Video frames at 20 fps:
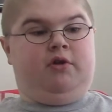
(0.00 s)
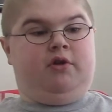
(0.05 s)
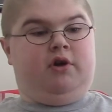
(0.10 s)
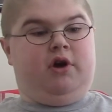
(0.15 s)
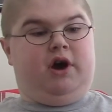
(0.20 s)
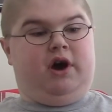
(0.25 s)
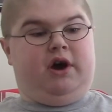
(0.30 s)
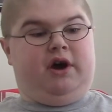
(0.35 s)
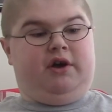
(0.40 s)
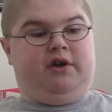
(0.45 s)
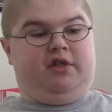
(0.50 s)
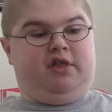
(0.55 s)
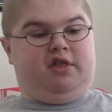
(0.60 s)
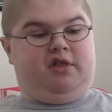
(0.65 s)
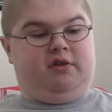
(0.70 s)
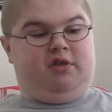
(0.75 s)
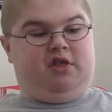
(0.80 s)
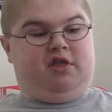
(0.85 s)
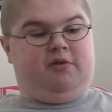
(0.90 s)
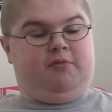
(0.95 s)

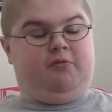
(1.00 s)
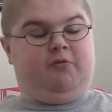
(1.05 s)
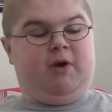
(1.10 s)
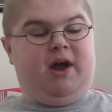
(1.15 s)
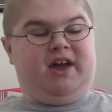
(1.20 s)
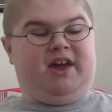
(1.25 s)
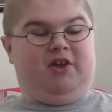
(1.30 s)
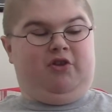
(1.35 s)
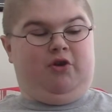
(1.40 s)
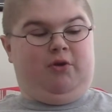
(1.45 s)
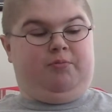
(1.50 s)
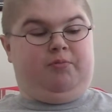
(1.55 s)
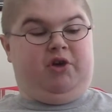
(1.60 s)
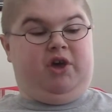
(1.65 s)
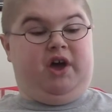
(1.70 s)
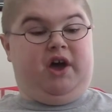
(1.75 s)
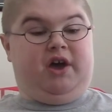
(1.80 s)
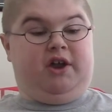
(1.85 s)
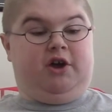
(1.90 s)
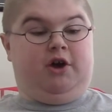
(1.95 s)
some regular
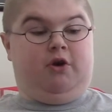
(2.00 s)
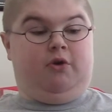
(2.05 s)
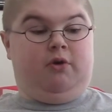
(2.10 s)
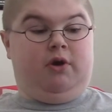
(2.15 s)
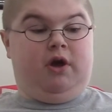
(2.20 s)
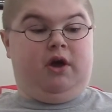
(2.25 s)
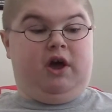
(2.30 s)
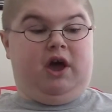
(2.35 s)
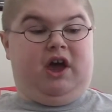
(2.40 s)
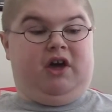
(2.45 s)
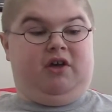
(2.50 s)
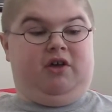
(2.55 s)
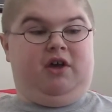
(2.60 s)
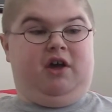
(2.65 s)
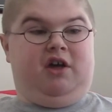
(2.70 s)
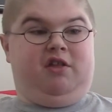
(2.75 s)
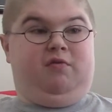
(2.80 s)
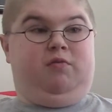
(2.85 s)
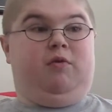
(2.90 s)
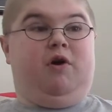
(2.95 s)
piano,
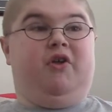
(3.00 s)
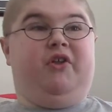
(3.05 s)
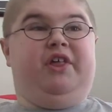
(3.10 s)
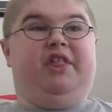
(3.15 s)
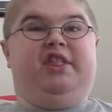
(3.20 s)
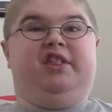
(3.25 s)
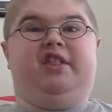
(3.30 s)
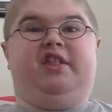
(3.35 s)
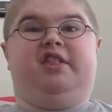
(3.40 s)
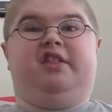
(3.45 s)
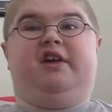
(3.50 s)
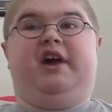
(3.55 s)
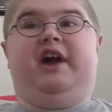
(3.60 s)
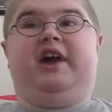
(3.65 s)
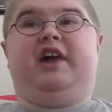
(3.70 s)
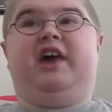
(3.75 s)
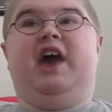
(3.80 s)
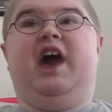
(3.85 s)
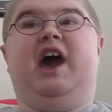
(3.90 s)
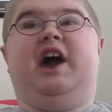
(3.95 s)
as well as this
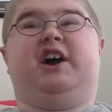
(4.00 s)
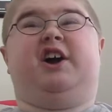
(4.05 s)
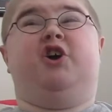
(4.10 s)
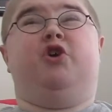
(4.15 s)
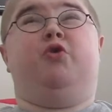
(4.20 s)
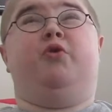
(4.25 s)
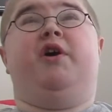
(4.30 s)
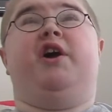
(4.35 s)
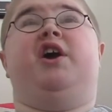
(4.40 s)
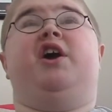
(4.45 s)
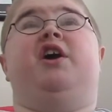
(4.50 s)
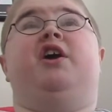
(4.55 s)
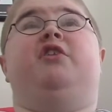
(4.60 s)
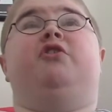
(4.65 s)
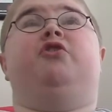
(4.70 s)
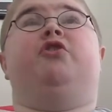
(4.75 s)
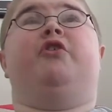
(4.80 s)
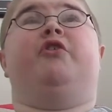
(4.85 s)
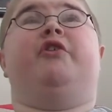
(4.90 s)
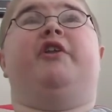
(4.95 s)
like
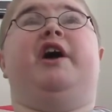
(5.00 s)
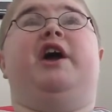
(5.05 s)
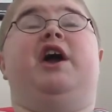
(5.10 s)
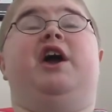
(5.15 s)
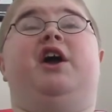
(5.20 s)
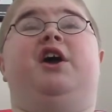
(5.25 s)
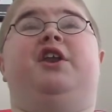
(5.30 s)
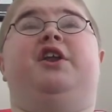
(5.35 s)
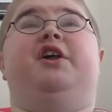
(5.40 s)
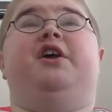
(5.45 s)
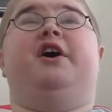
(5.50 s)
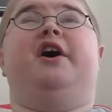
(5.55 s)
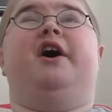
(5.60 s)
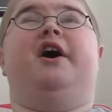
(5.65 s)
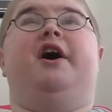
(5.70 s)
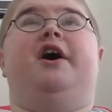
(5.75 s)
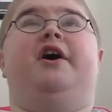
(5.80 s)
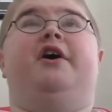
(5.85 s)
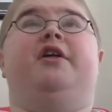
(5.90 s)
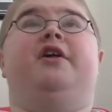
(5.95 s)
echoey, delayed
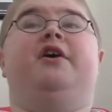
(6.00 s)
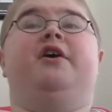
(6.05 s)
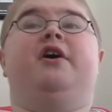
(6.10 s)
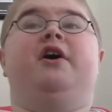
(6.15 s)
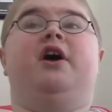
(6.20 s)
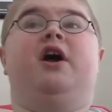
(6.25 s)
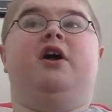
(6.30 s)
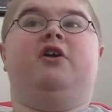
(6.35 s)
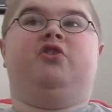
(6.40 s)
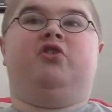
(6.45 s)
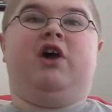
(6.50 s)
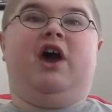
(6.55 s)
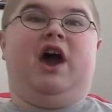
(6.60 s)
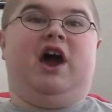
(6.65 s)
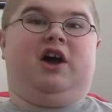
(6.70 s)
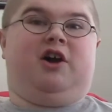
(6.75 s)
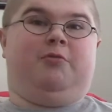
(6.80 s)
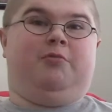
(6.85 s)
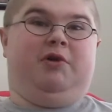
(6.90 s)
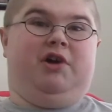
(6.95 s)

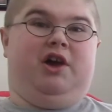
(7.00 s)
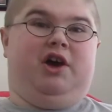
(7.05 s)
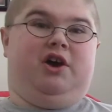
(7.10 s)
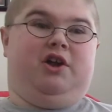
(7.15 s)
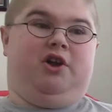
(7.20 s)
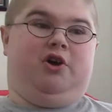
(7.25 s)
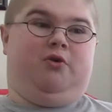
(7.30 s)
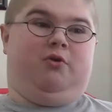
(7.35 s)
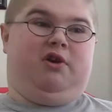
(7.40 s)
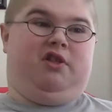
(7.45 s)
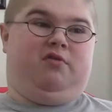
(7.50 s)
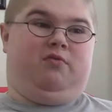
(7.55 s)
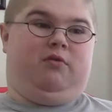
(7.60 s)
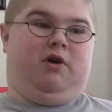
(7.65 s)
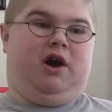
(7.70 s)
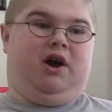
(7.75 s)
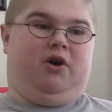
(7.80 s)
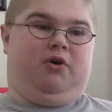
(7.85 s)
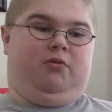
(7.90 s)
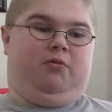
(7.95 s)
tack piano as
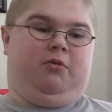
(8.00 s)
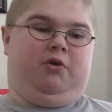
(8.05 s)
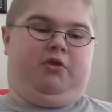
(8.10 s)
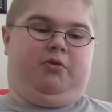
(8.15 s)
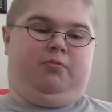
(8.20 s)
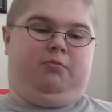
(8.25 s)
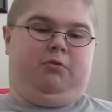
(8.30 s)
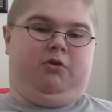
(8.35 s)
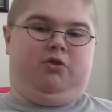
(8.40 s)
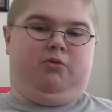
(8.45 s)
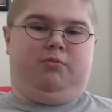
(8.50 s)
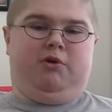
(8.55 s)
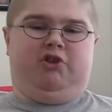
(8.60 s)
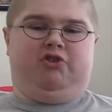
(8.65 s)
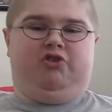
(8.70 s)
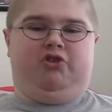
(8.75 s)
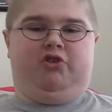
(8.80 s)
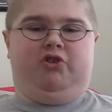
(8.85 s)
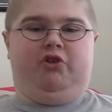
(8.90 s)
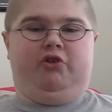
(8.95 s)
well, with a
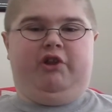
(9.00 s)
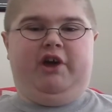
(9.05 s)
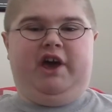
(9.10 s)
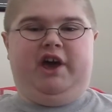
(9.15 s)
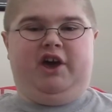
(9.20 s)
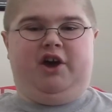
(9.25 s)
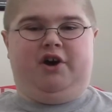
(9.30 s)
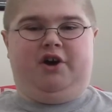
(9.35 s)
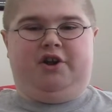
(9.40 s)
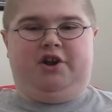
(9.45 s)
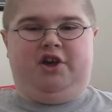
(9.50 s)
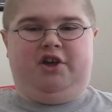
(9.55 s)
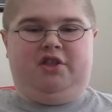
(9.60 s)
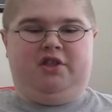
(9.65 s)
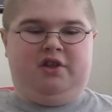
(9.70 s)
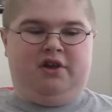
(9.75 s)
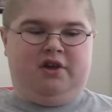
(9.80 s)
bunch of delay on it.